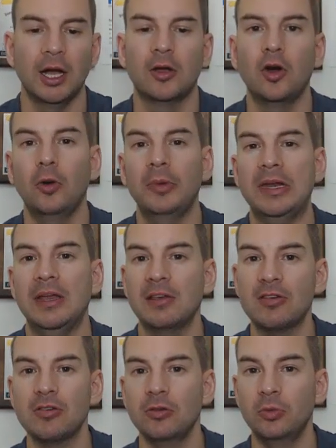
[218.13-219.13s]
A common
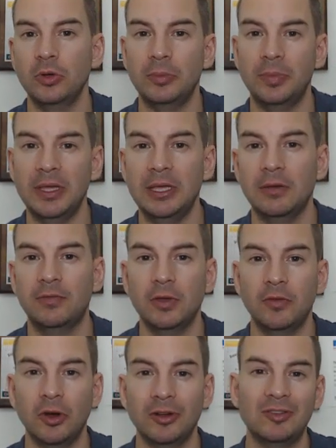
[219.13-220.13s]
issue would be if
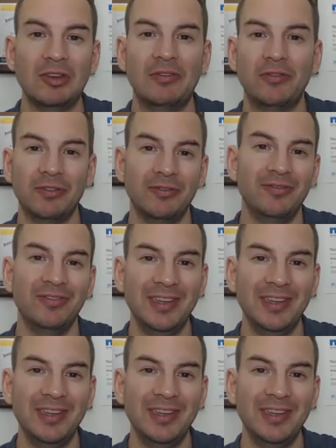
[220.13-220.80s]
you've got different